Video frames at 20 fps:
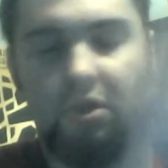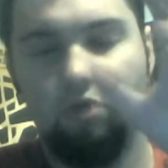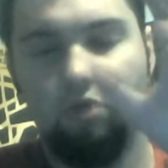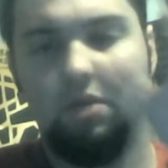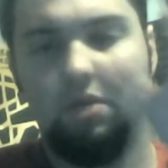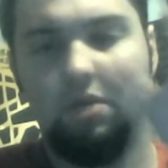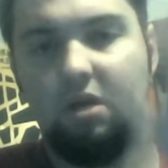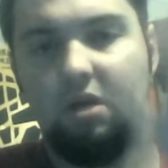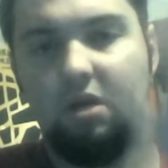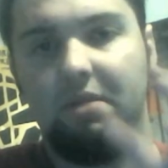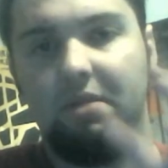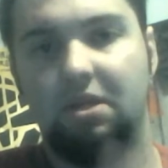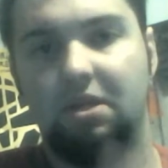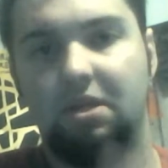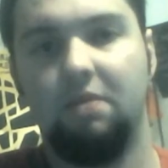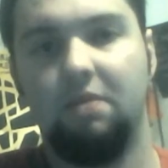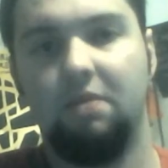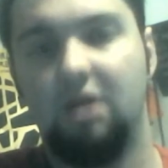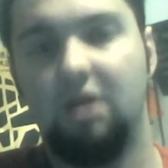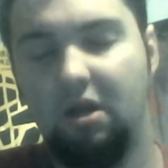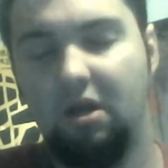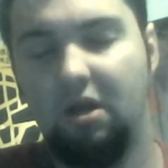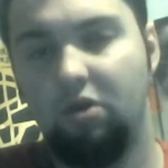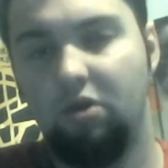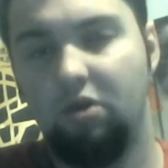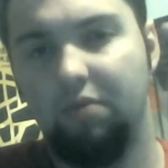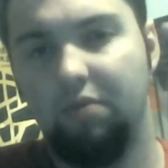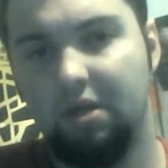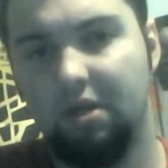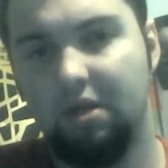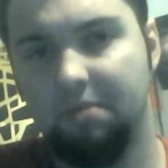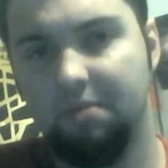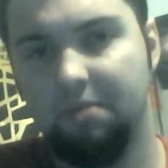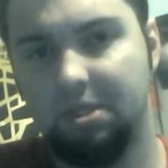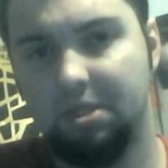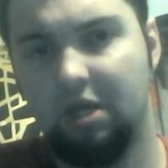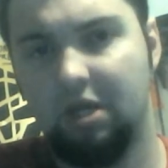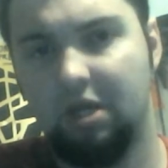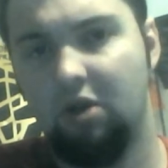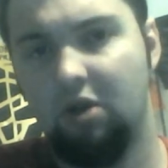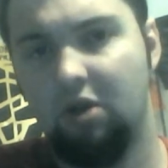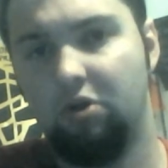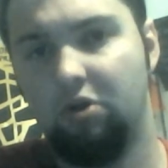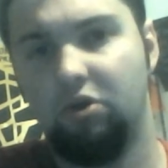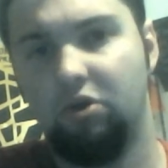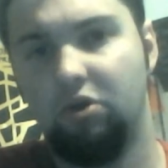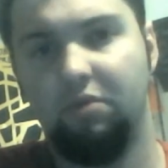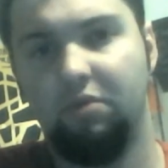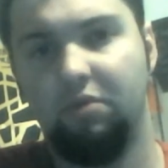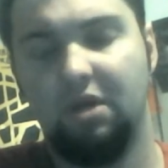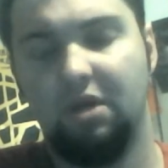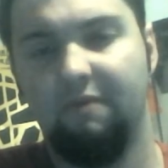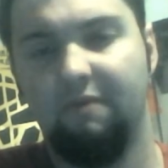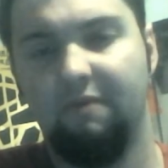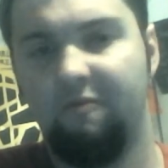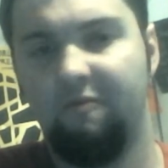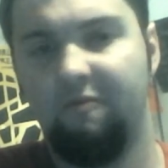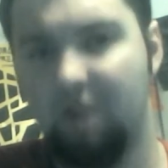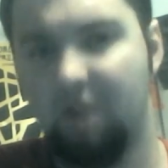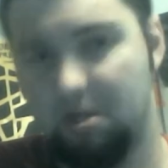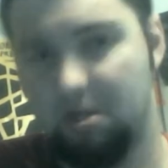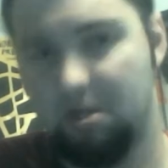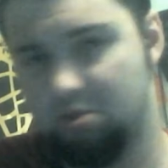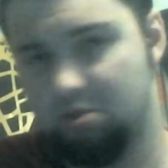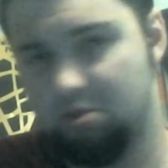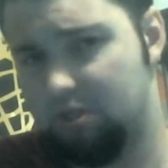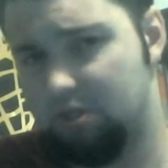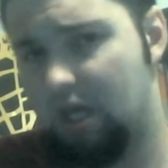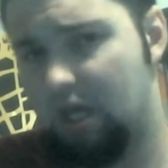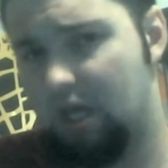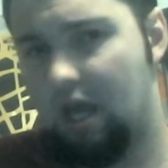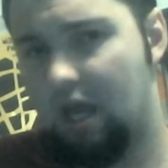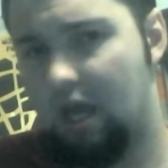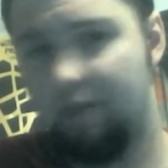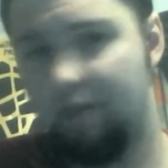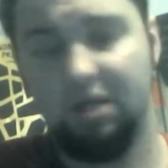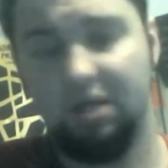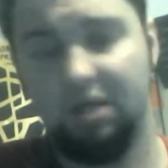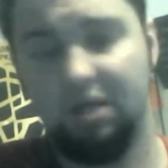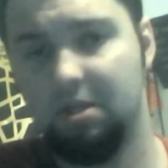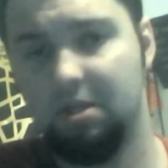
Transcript: You become intimidated, you become scared, you become frazzled, and